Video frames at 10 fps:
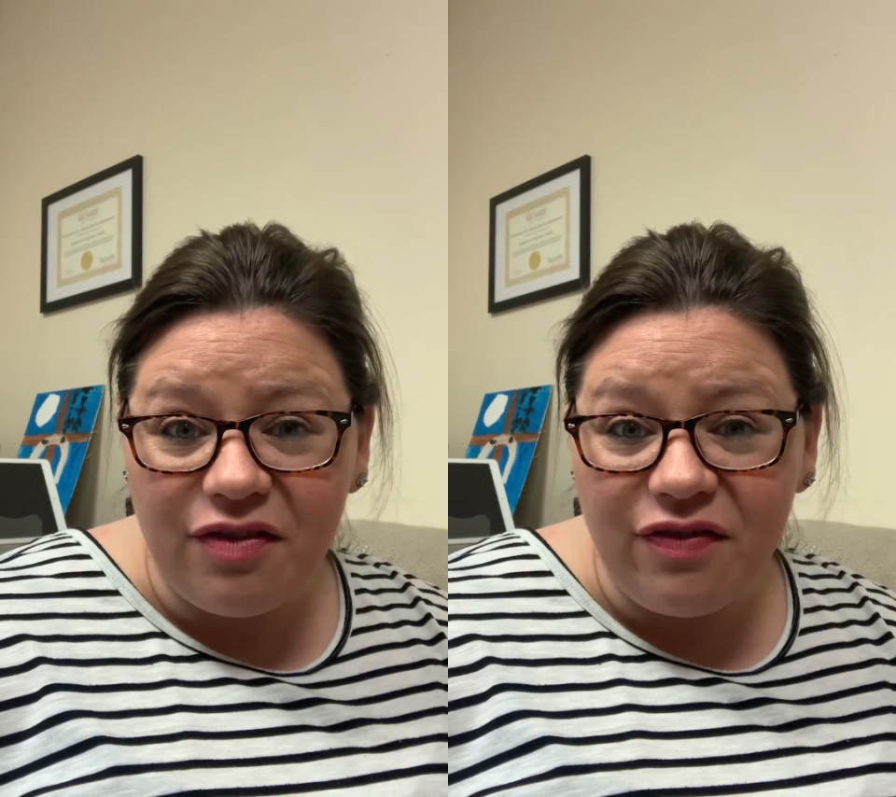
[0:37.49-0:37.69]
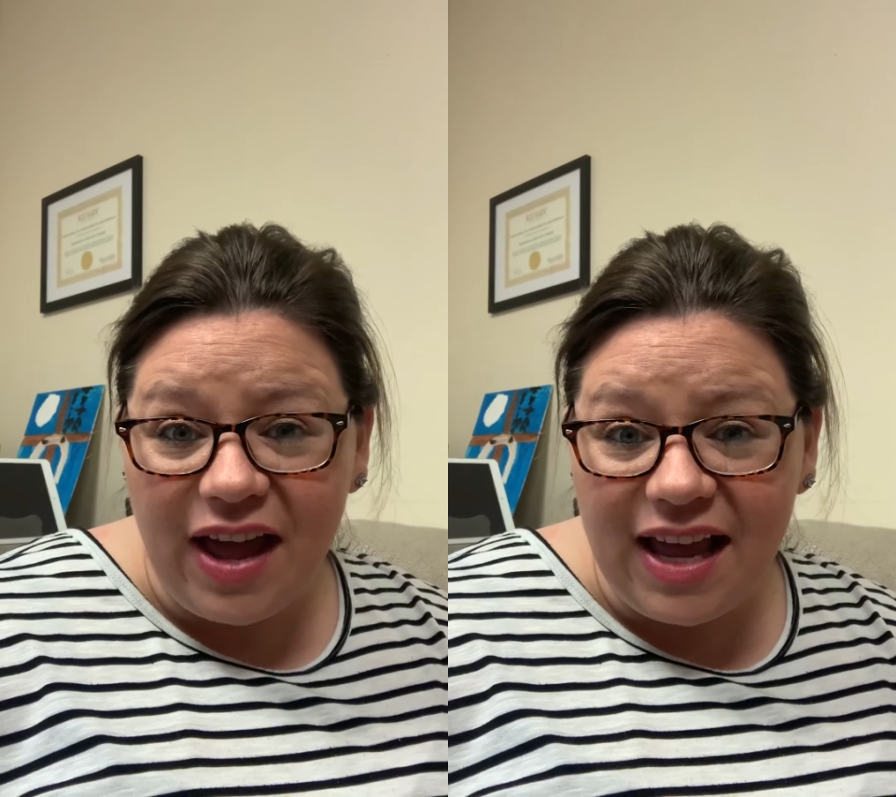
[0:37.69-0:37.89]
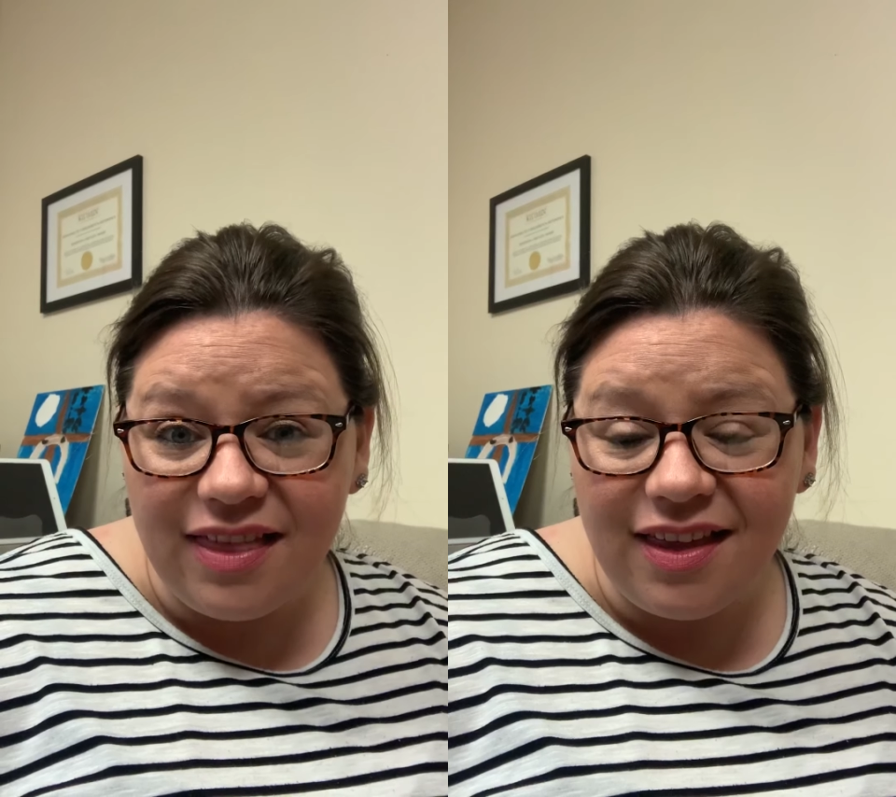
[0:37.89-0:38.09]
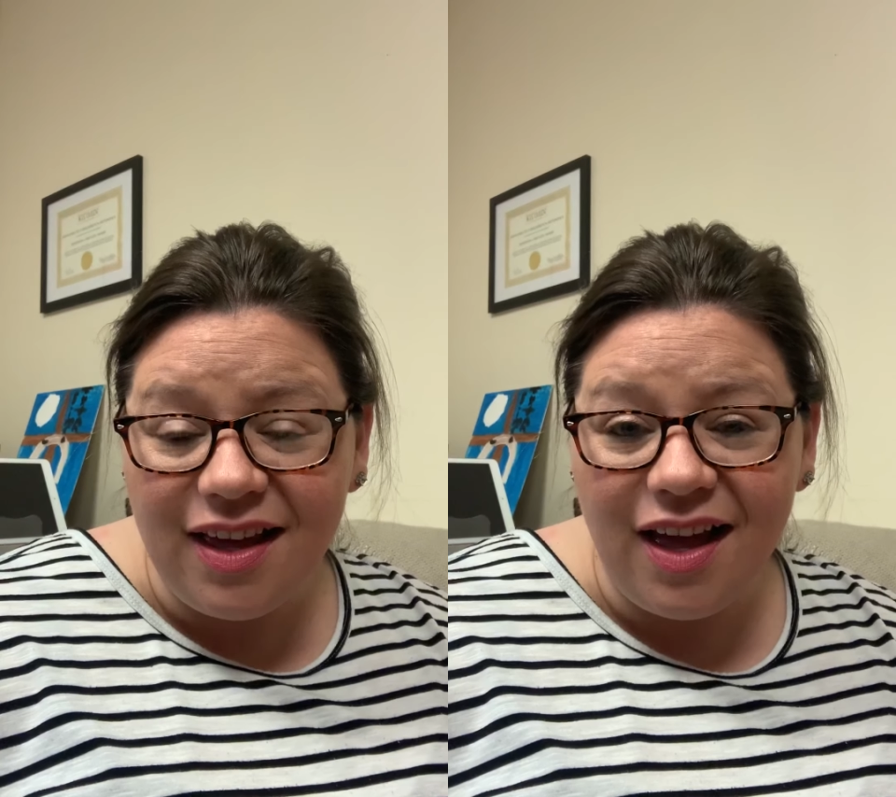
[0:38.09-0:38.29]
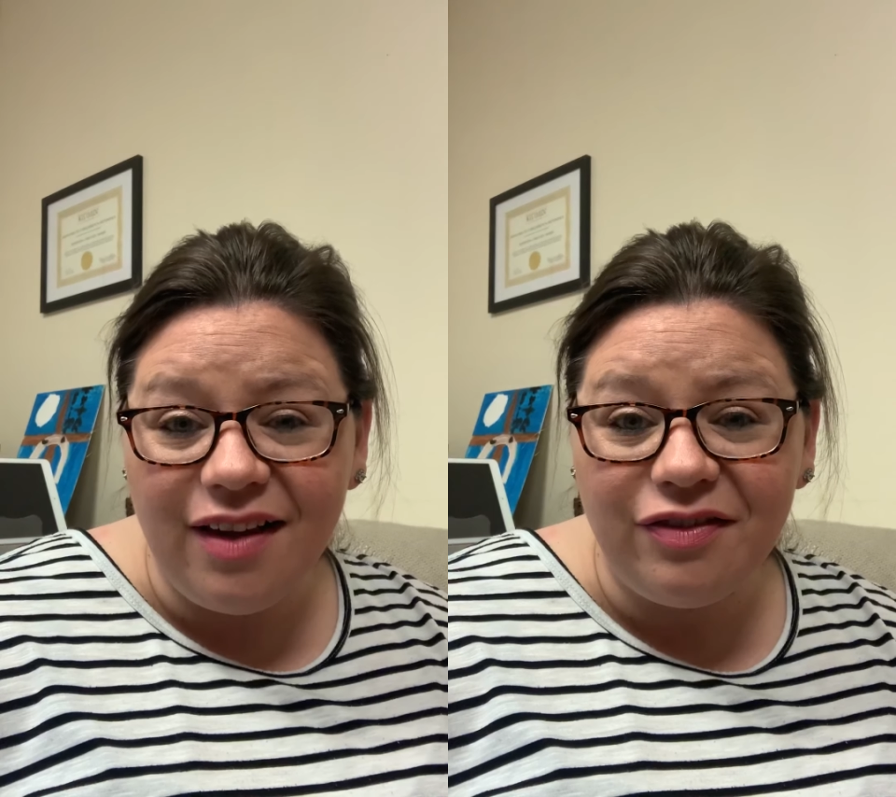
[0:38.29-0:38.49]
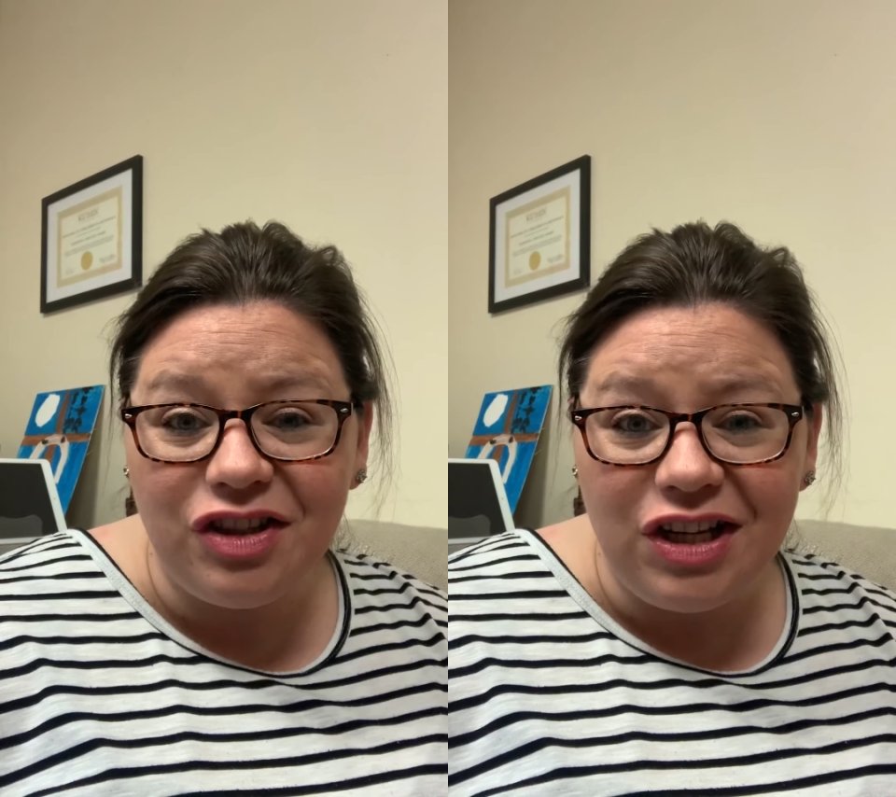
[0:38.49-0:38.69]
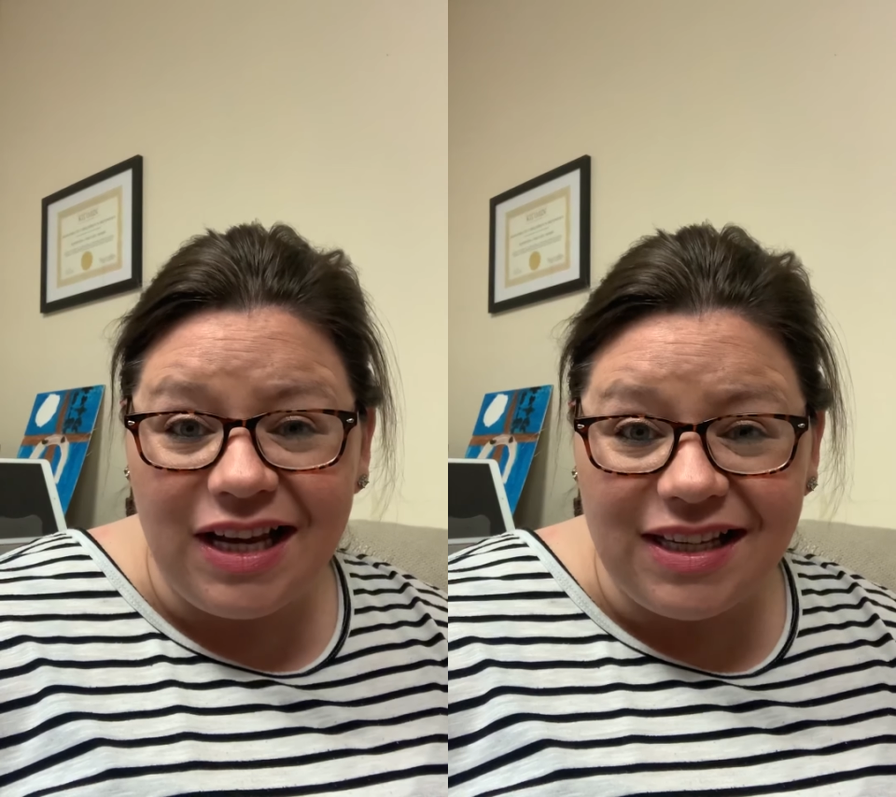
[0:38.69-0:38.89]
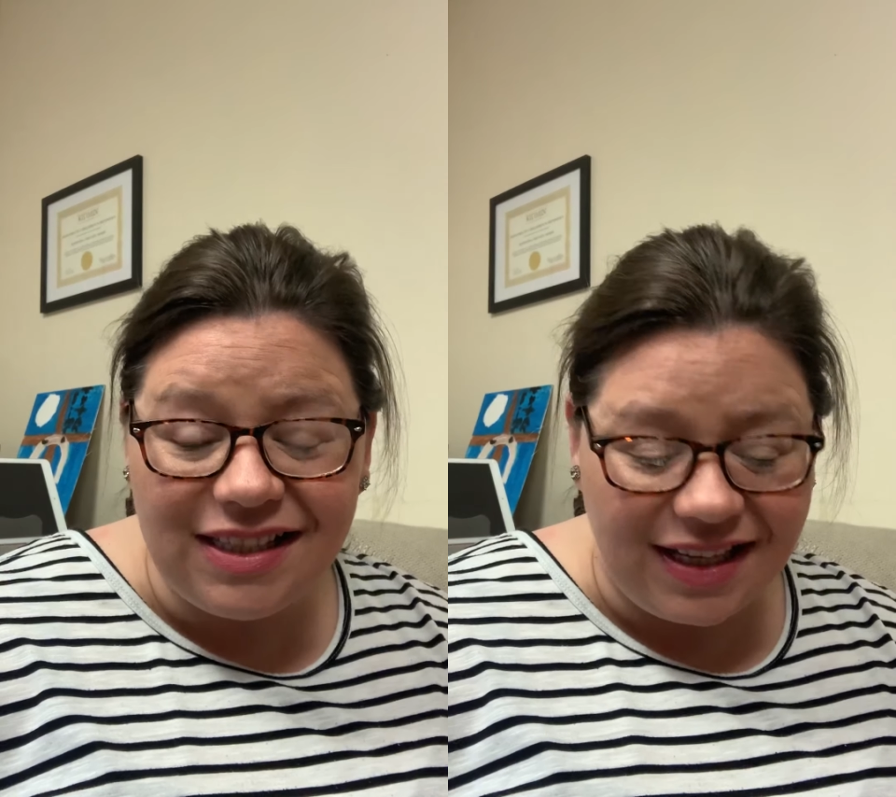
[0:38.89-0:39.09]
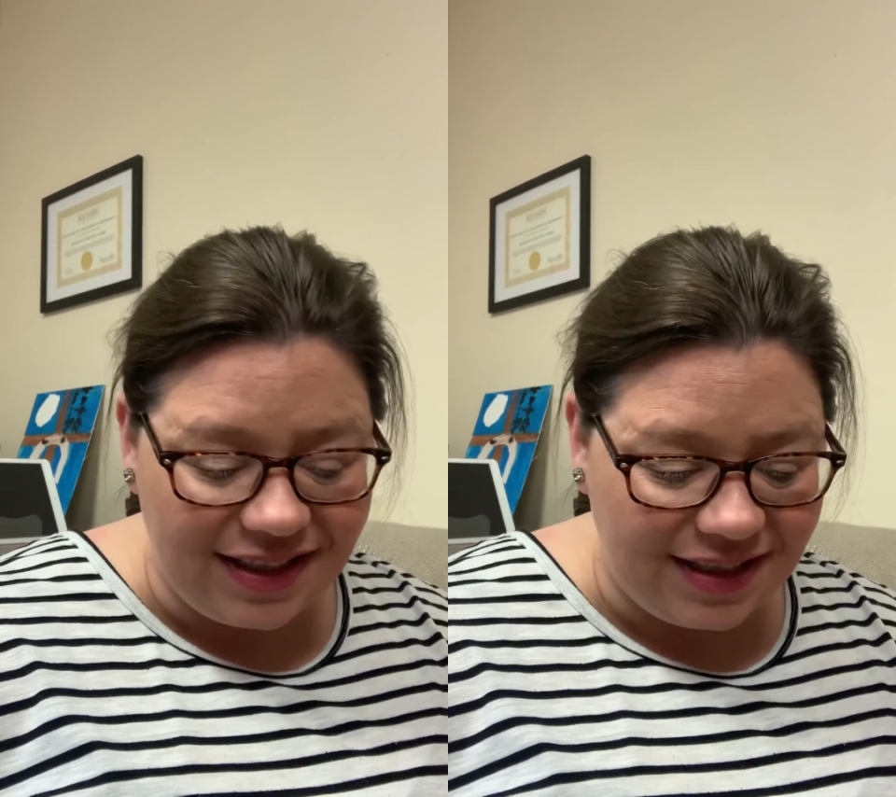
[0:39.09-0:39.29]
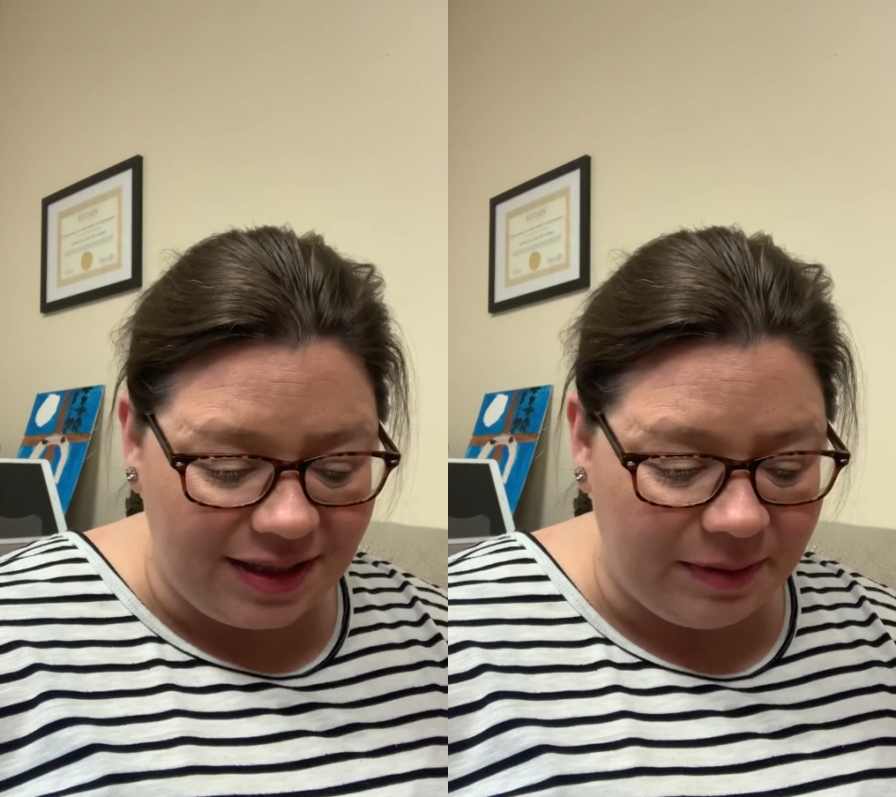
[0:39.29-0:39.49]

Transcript: faith of Jesus.